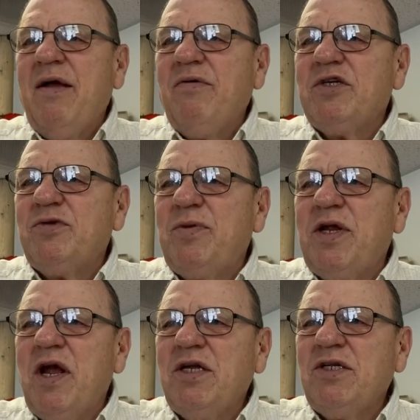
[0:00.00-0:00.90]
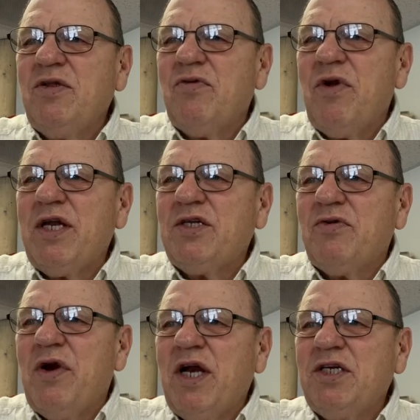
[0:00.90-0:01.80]
It was because of the
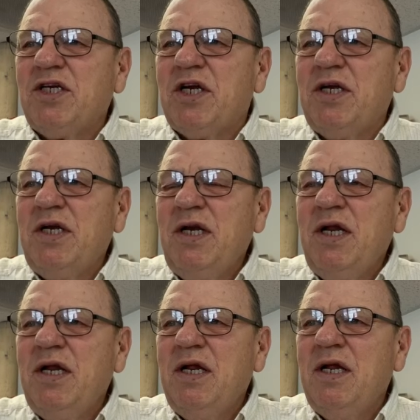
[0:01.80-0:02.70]
resurrection